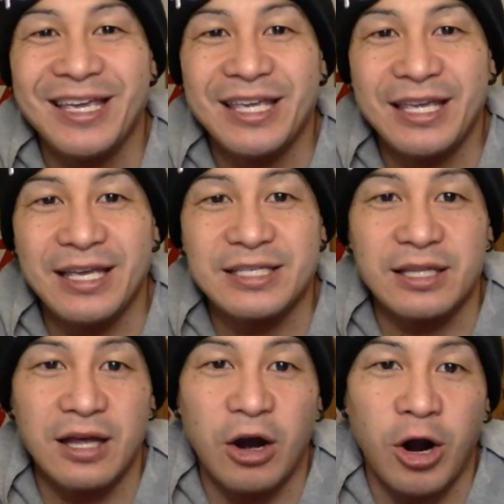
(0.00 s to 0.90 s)
his
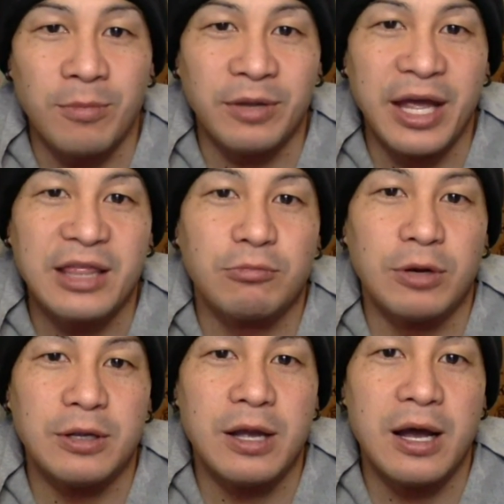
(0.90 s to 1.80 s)
arm length
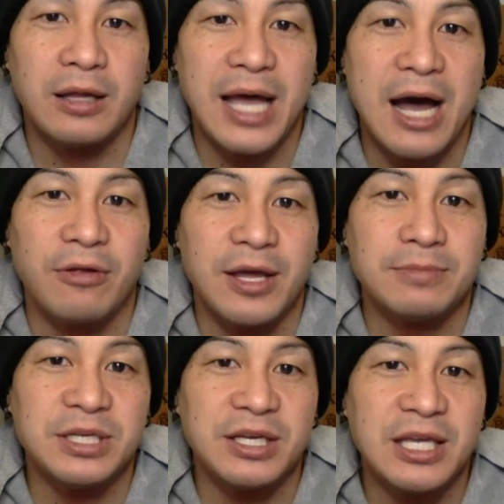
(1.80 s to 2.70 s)
would allow
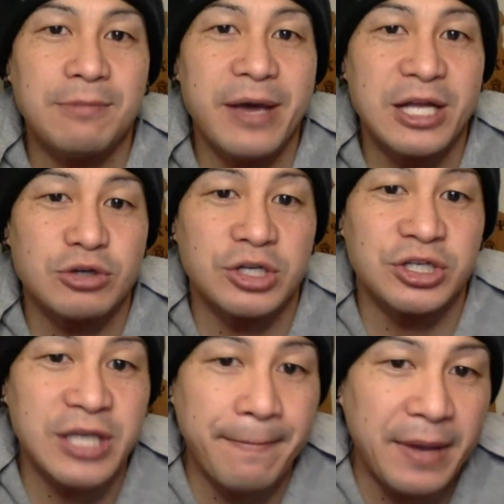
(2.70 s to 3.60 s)
them to keep edge
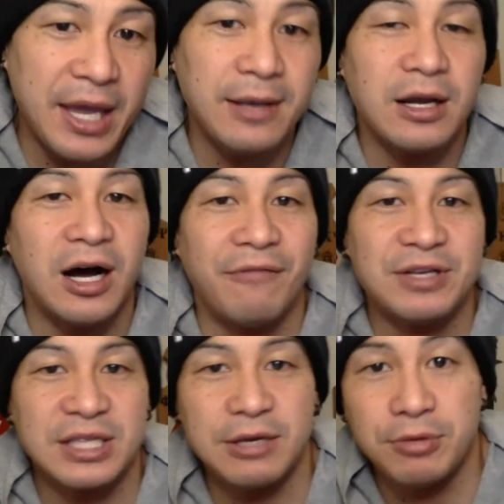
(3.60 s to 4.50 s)
rushers at bay.
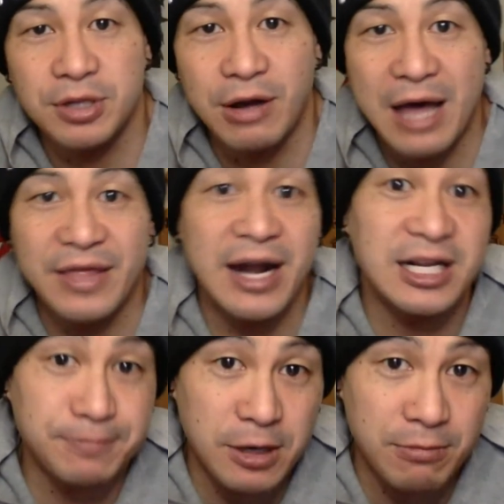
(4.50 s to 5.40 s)
Obviously, we know how that
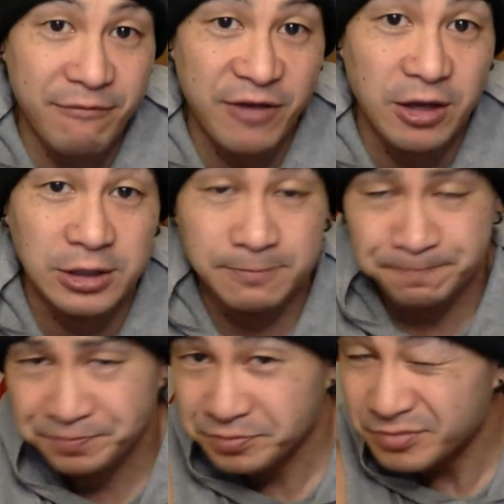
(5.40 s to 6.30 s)
experiment failed,
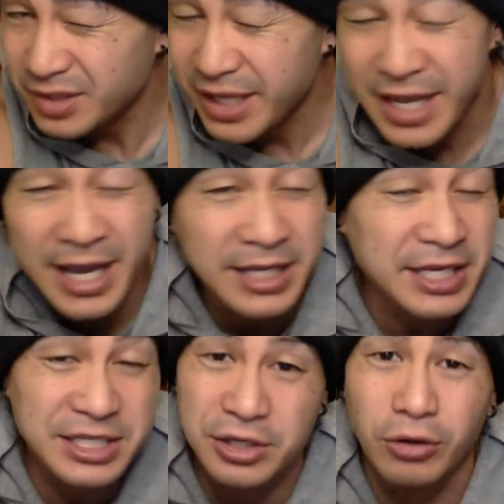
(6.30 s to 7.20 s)
and
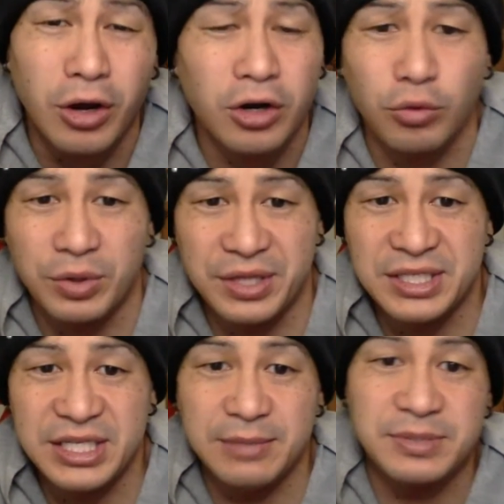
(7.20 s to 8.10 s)
he is no longer with the
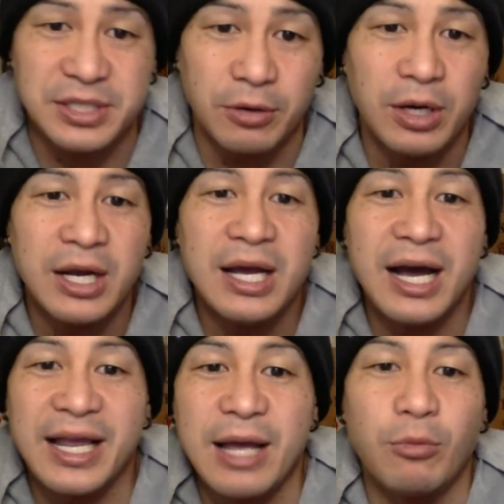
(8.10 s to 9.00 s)
team. So
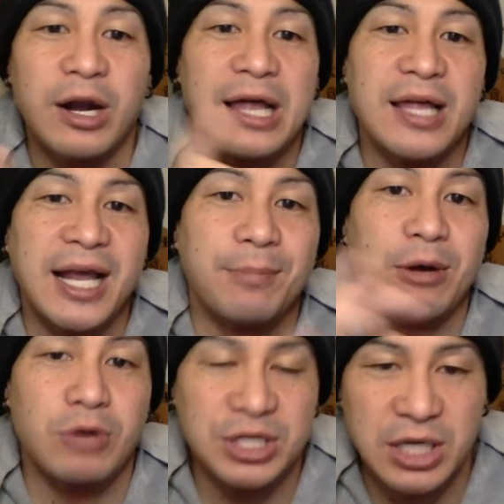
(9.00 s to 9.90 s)
again, what I like
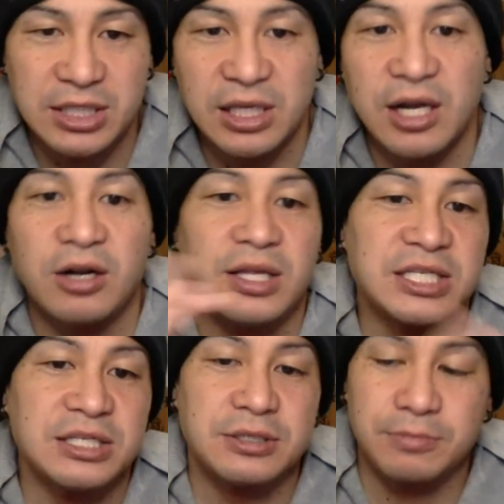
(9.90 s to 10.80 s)
about Rashawn Slater,
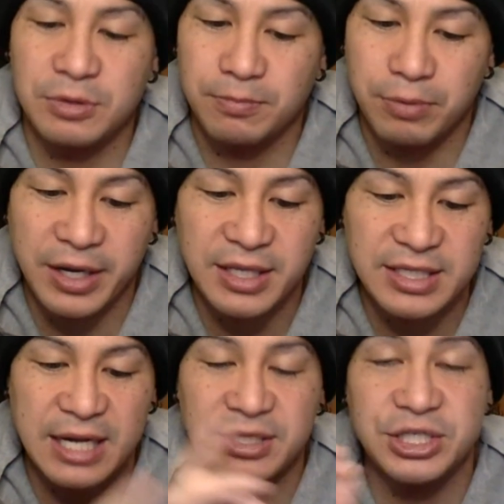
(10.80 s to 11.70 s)
this is break it
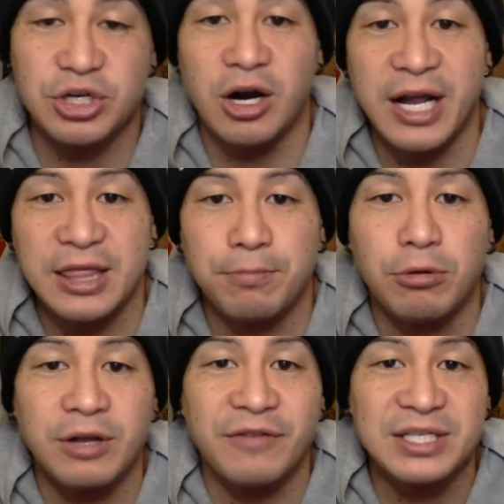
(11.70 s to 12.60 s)
down. He's strong at the
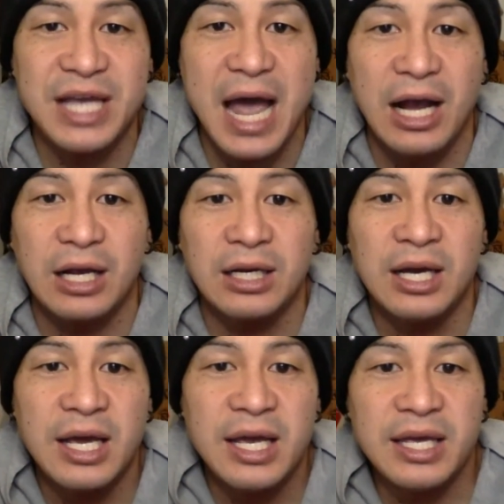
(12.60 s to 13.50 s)
point of attack.
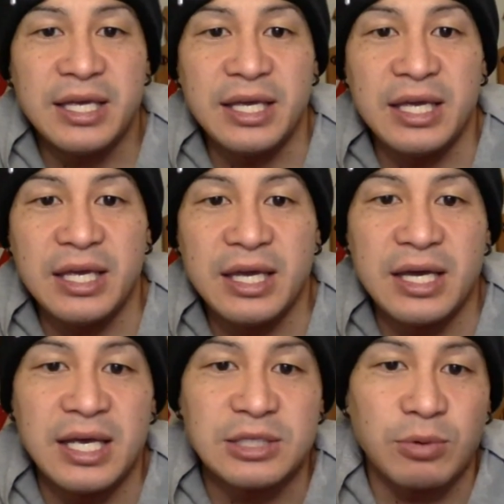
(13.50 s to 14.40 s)
He
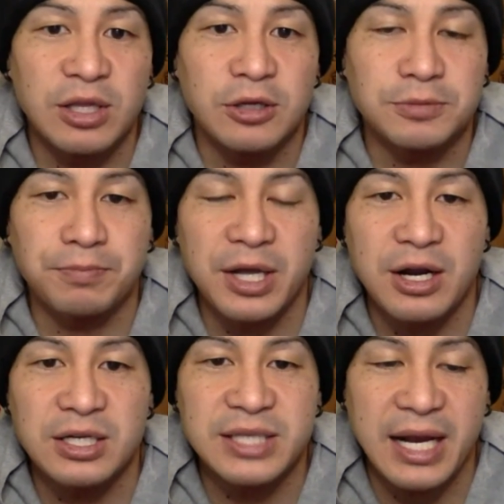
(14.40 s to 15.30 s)
is one of those
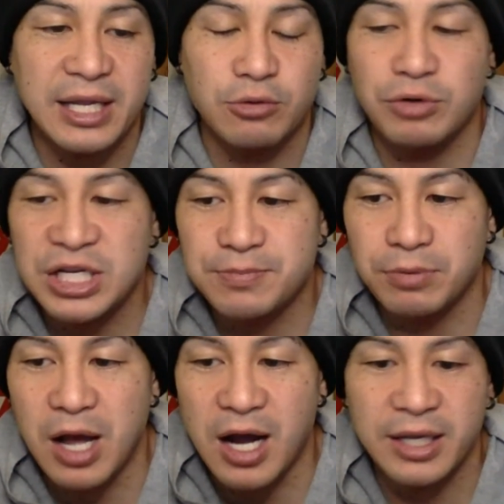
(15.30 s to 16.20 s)
players that can reach
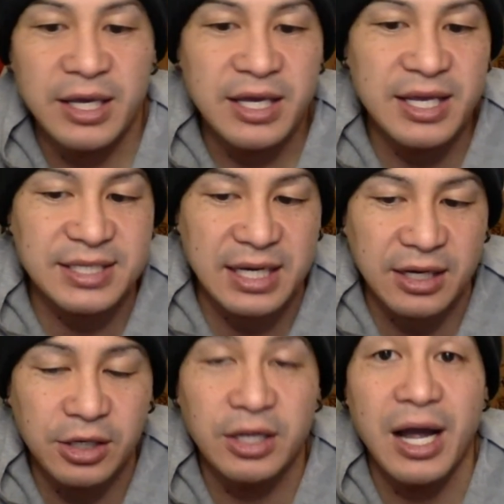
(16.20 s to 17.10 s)
block. He has a
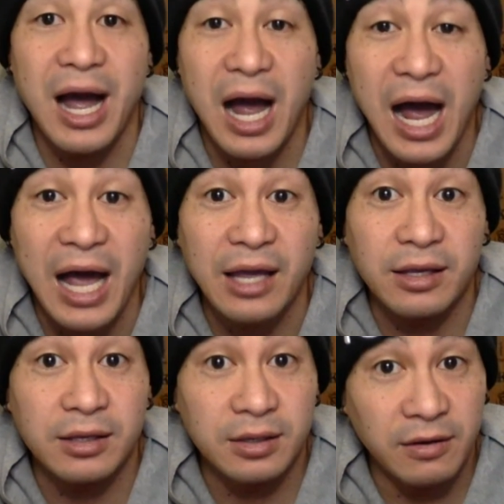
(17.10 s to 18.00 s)
good high
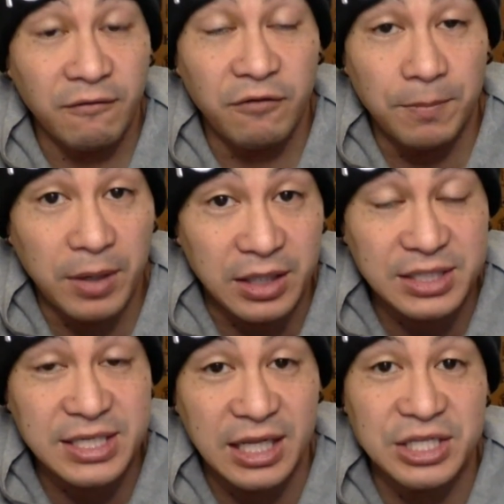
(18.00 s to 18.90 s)
football
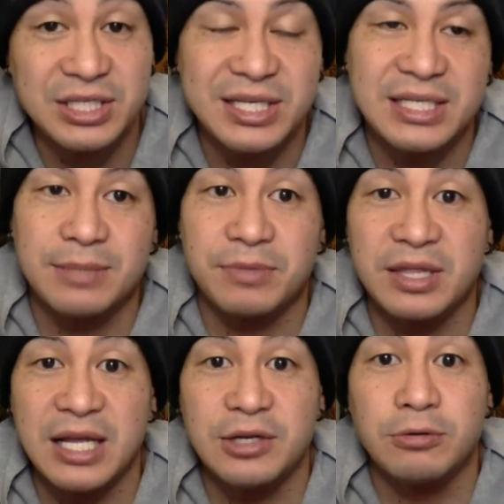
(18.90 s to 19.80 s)
intelligence. That's something
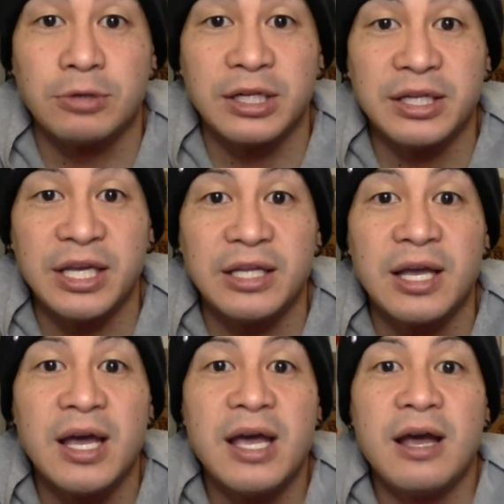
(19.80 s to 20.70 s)
that you really need
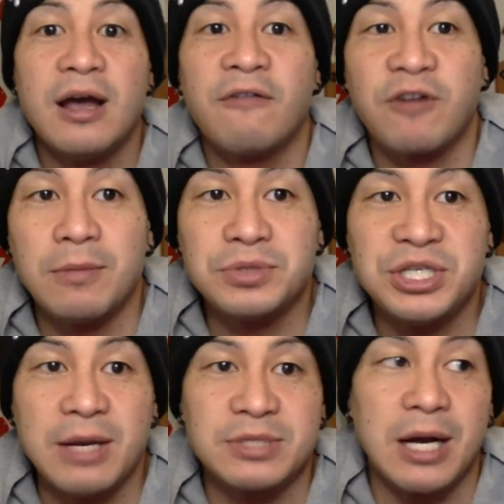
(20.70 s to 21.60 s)
from
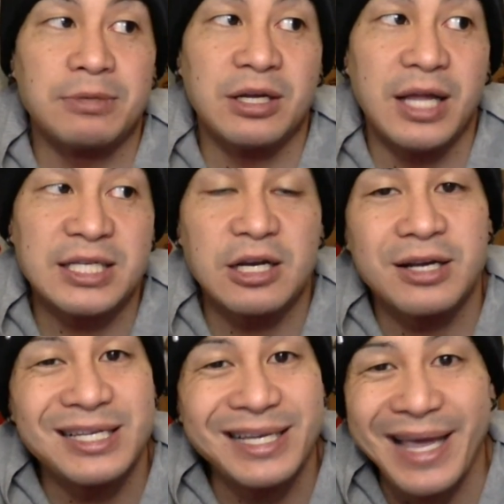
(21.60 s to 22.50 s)
GM Tom Telesco,
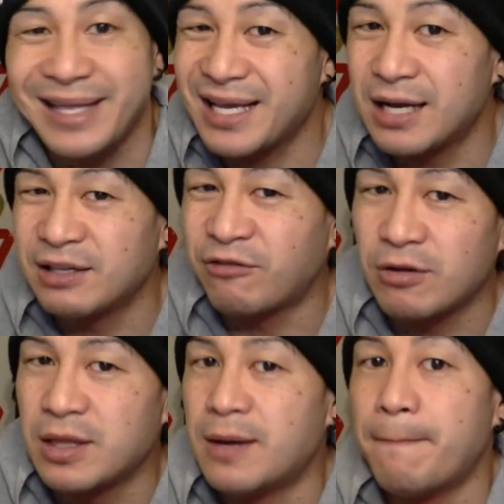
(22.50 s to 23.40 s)
because again, he comes
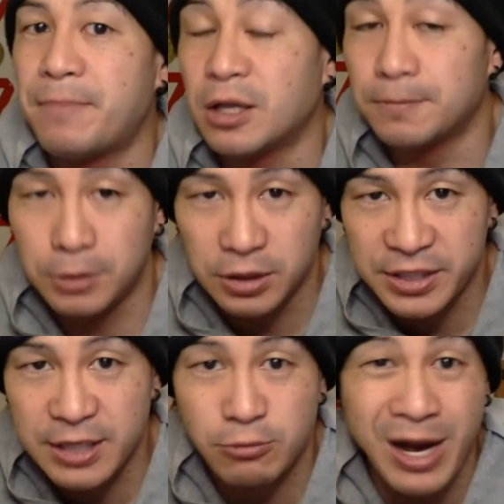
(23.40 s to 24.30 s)
from the Bill
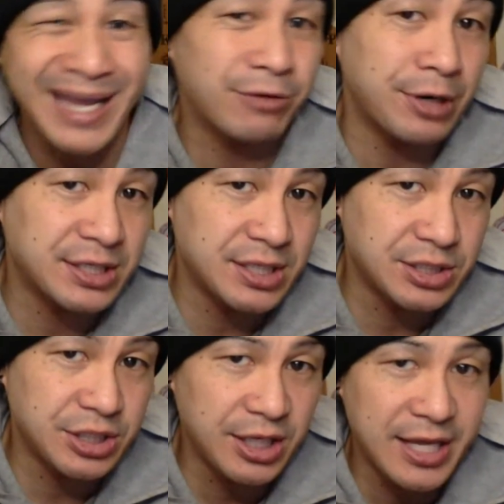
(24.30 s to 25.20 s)
Polian, Ryan Grigson
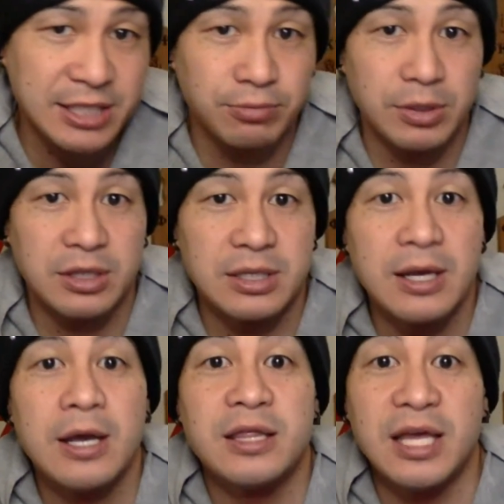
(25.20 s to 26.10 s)
tree. That's what
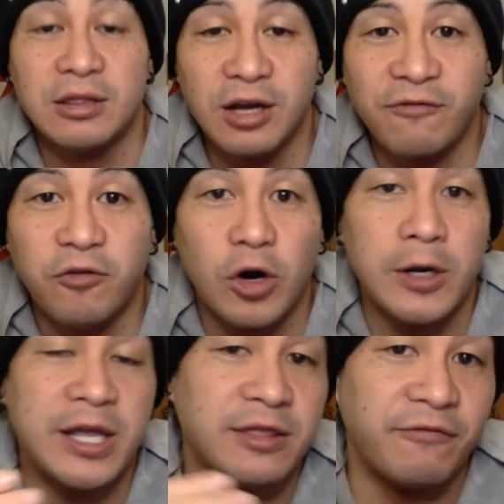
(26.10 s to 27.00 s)
they look for
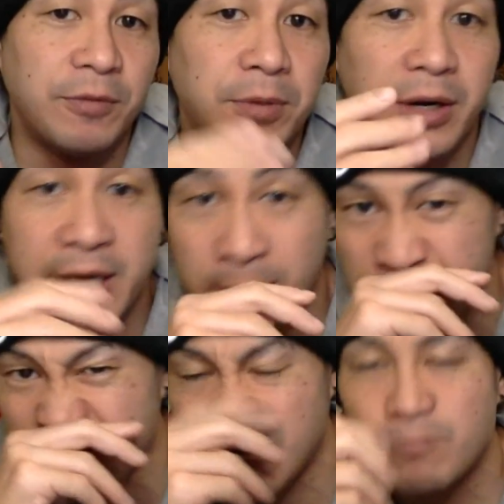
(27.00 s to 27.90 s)
in the football
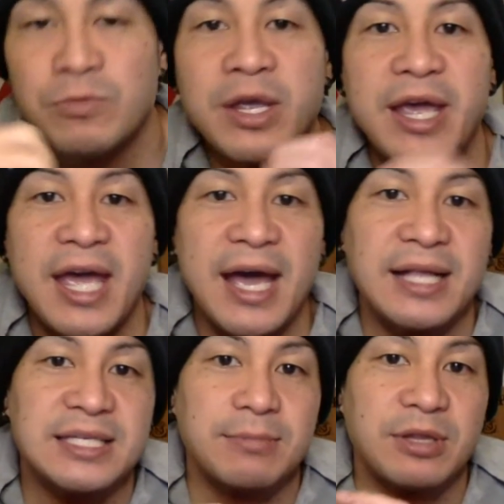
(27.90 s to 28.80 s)
character.
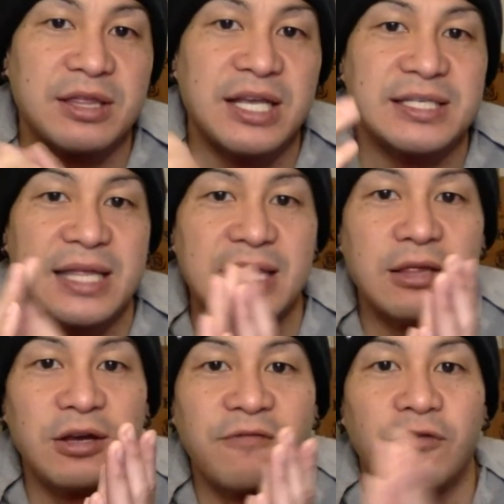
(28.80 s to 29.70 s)
and some of the things that they
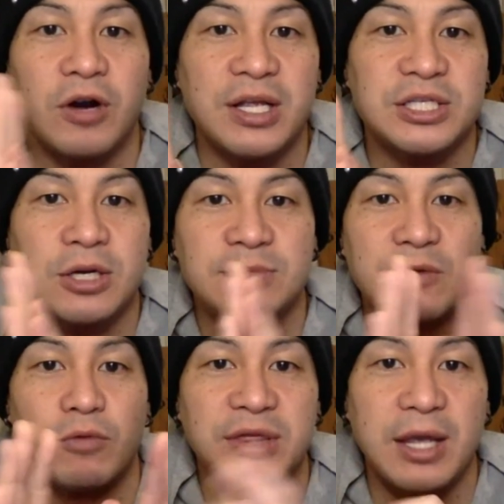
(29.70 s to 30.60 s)
look for in terms
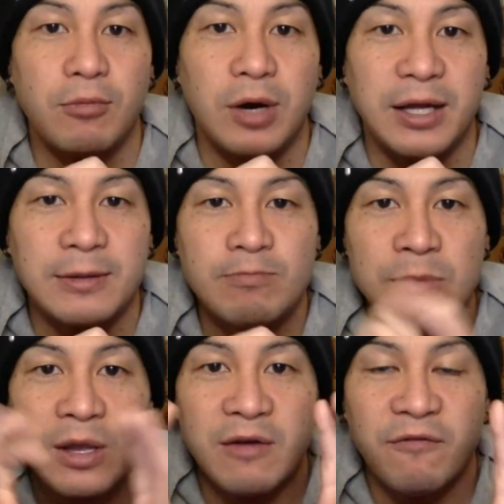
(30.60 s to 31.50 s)
of what they want
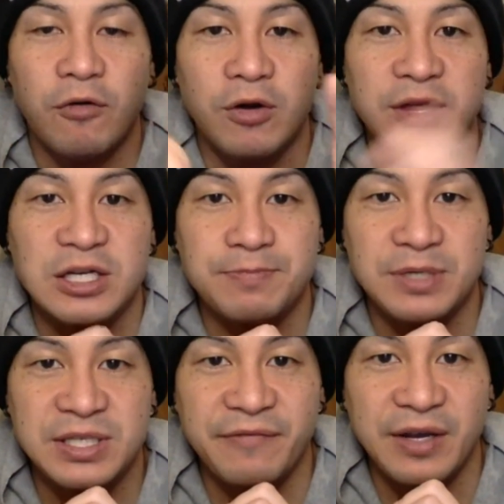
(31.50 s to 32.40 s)
for their
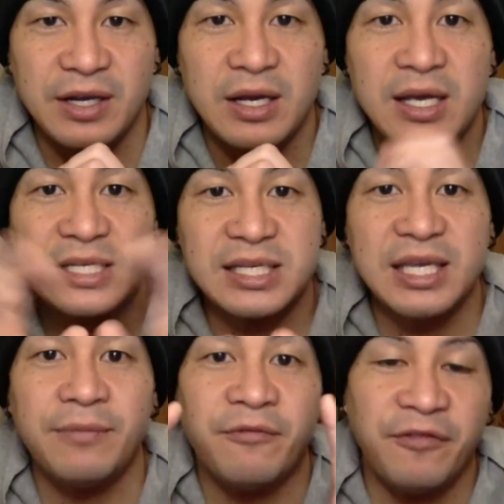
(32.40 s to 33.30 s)
specific scheme